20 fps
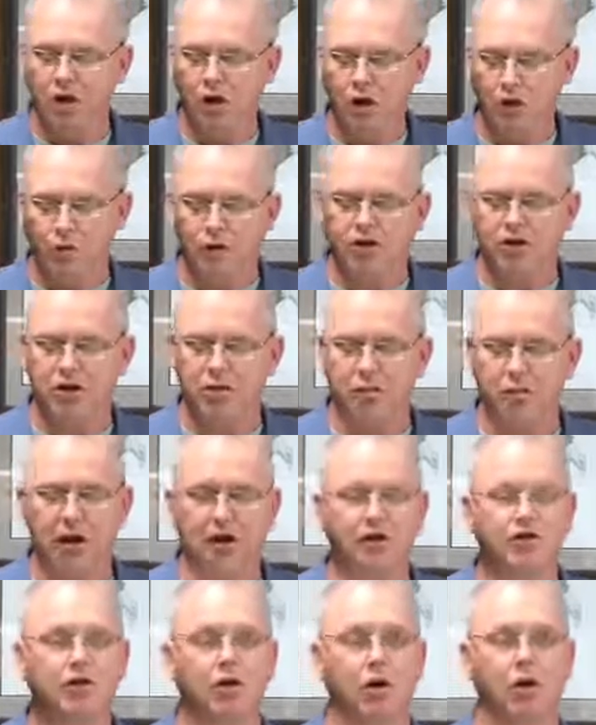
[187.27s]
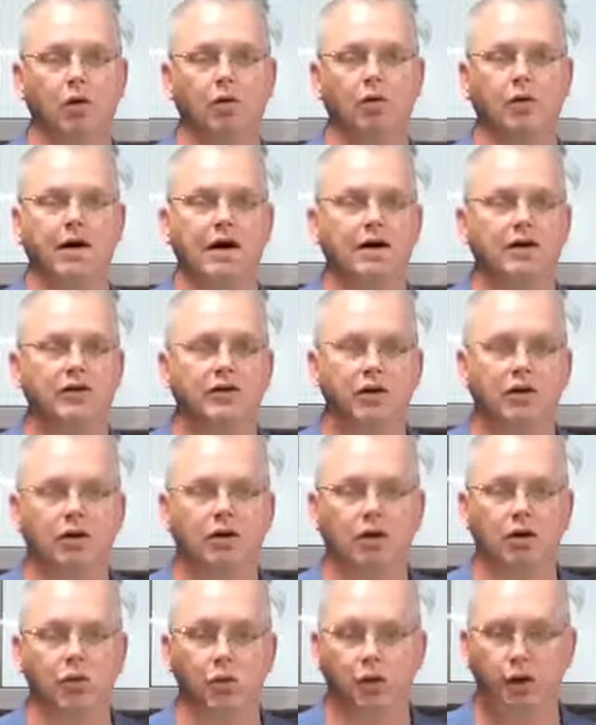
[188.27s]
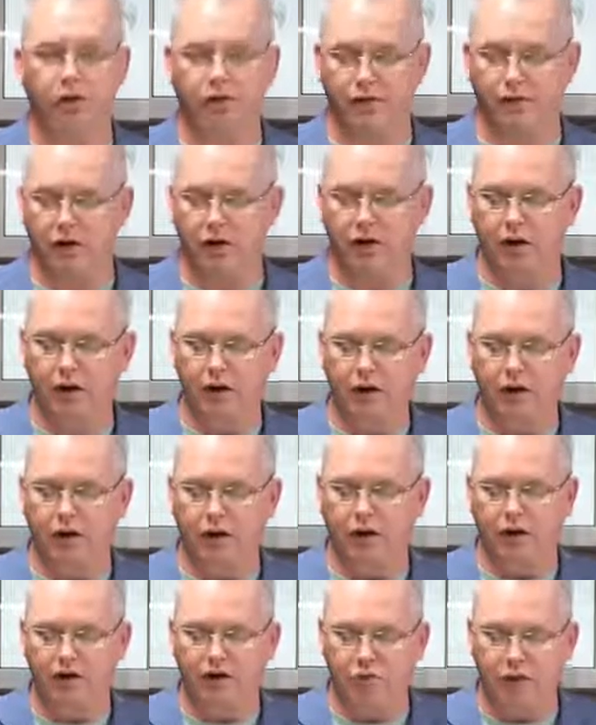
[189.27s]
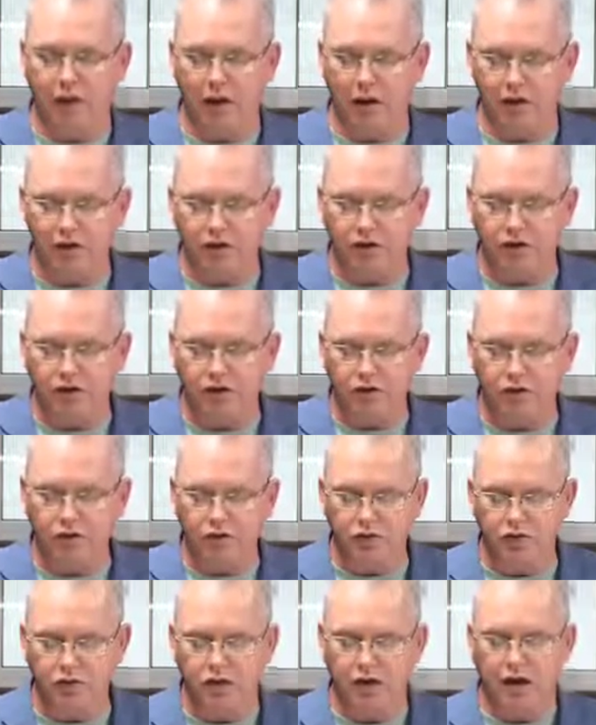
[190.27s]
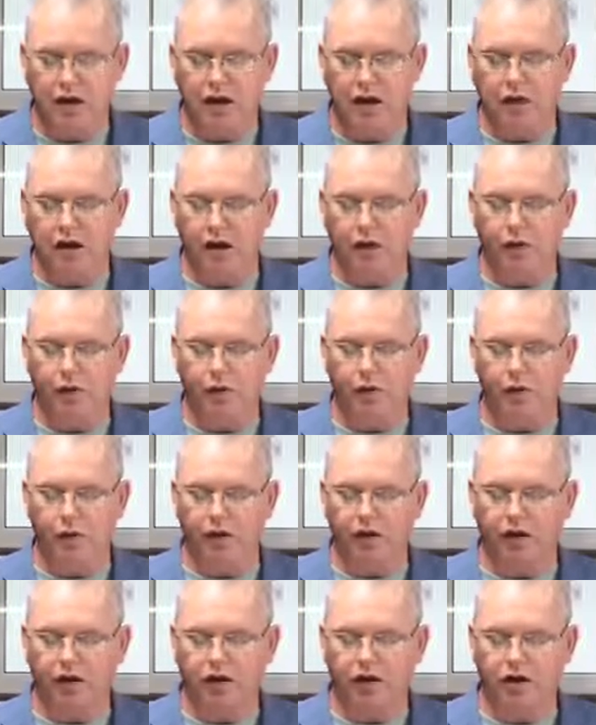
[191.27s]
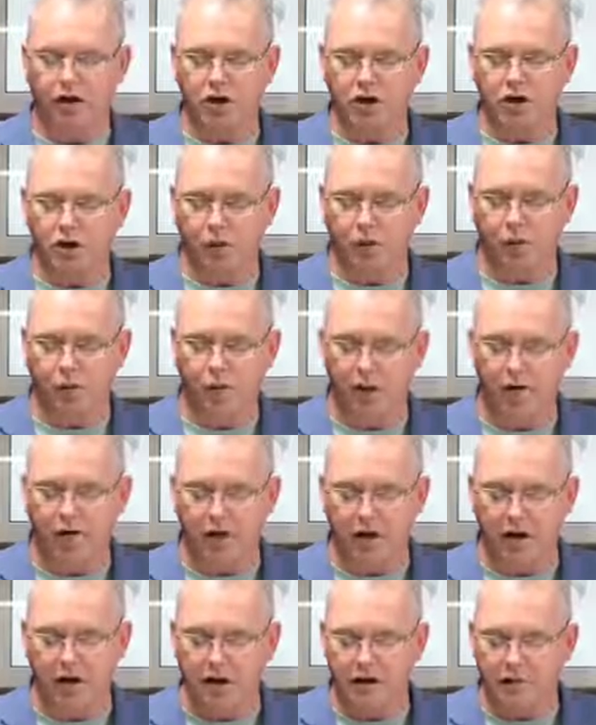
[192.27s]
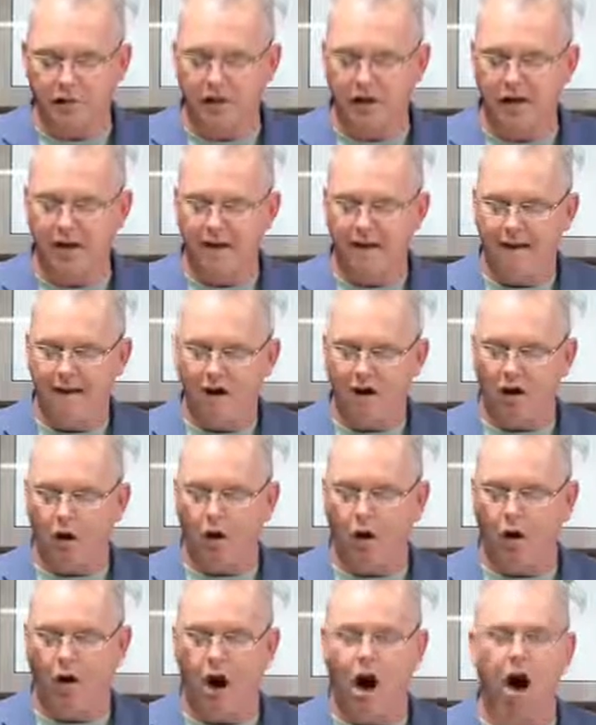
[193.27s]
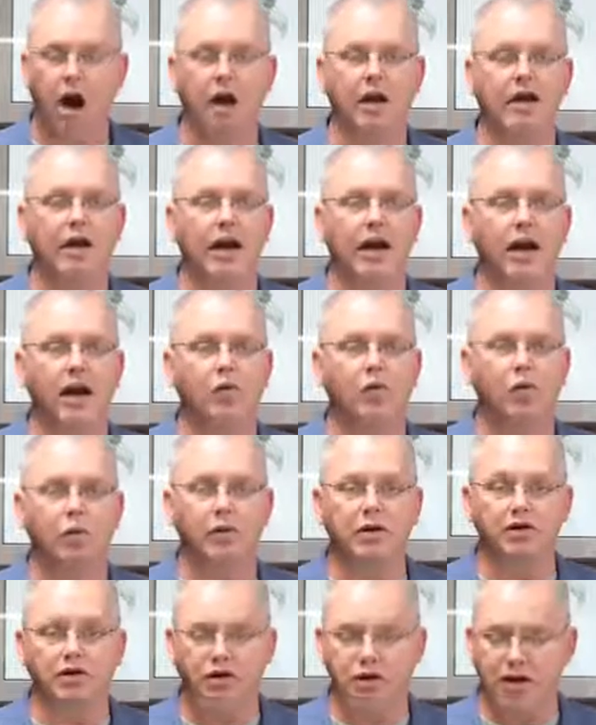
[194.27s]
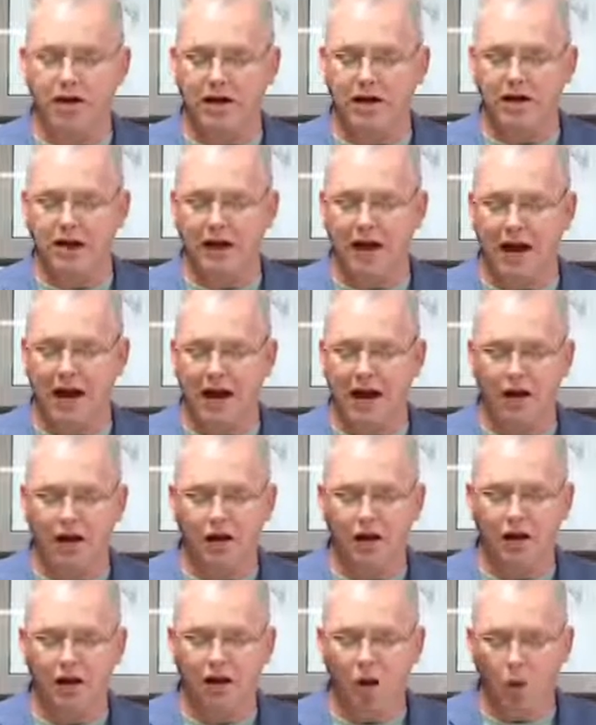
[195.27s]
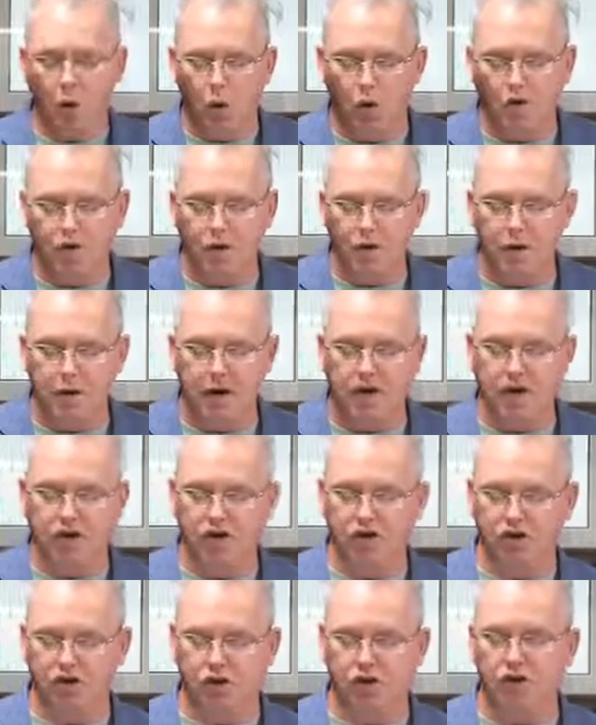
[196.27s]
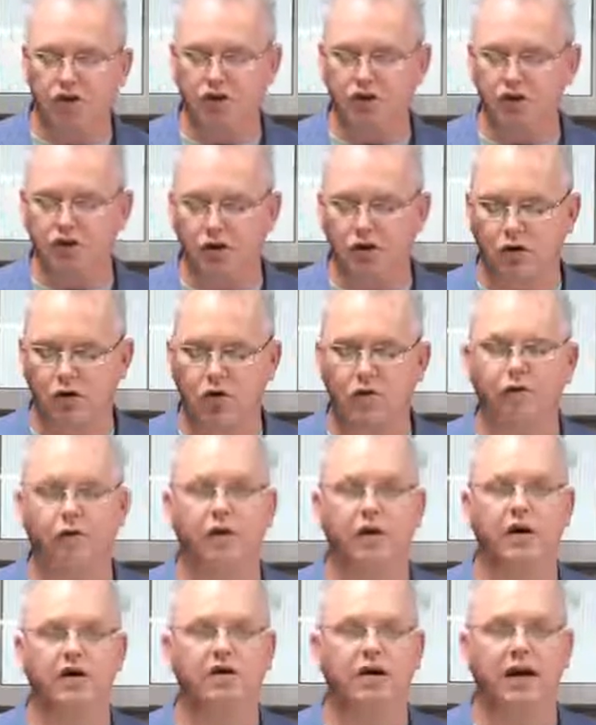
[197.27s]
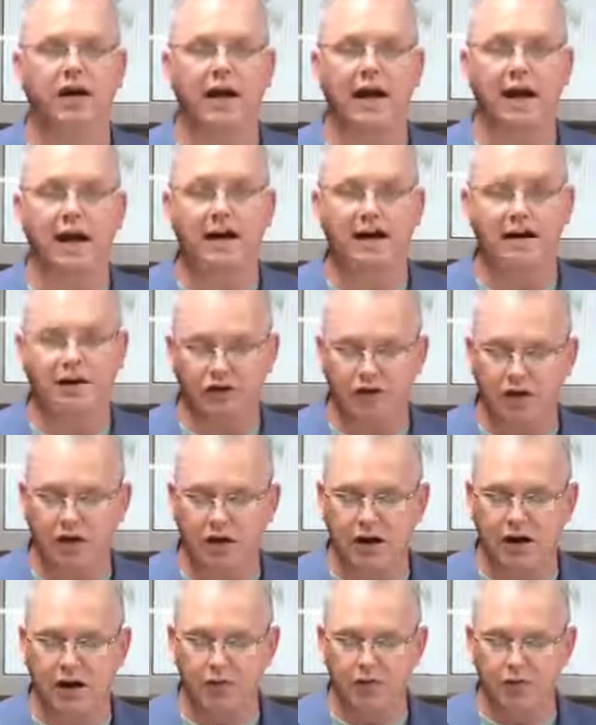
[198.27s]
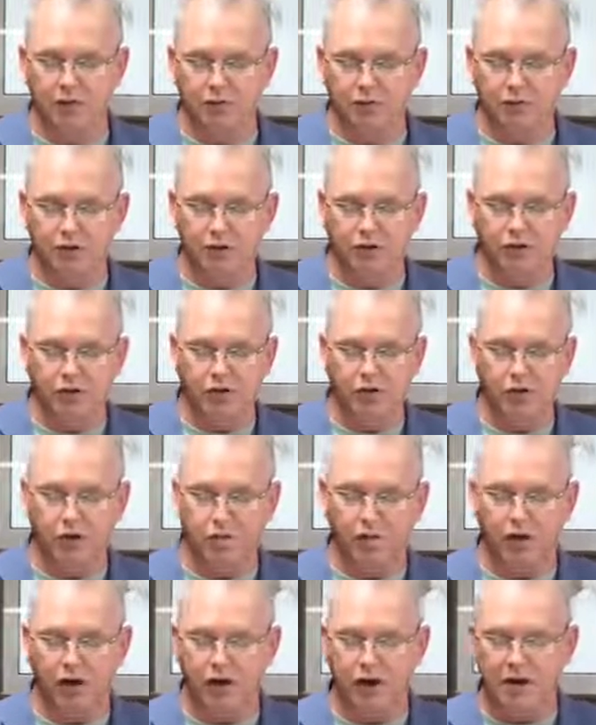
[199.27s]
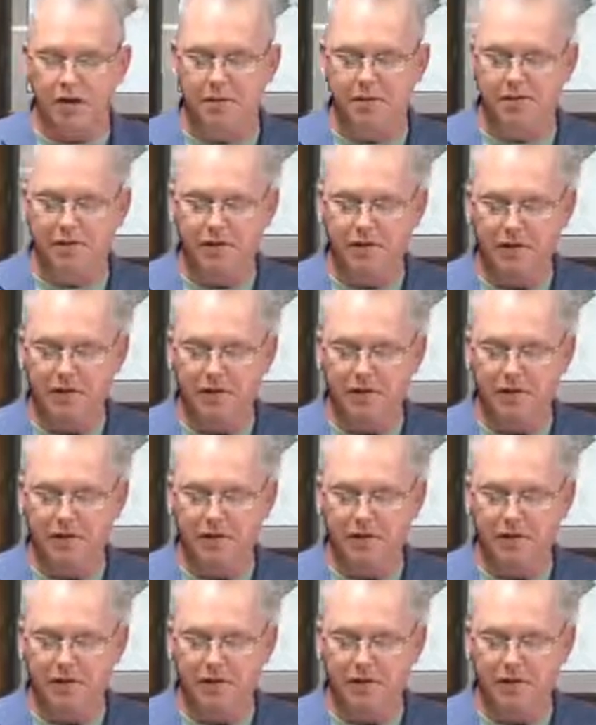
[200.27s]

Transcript: Richie Bedsole, he's dealing with uh, uh, some health issues. Uh, we want to continue to pray for him. Carl Hollinghead will be seeing a orthopedic surgeon soon for his leg and his knee. Please remember him.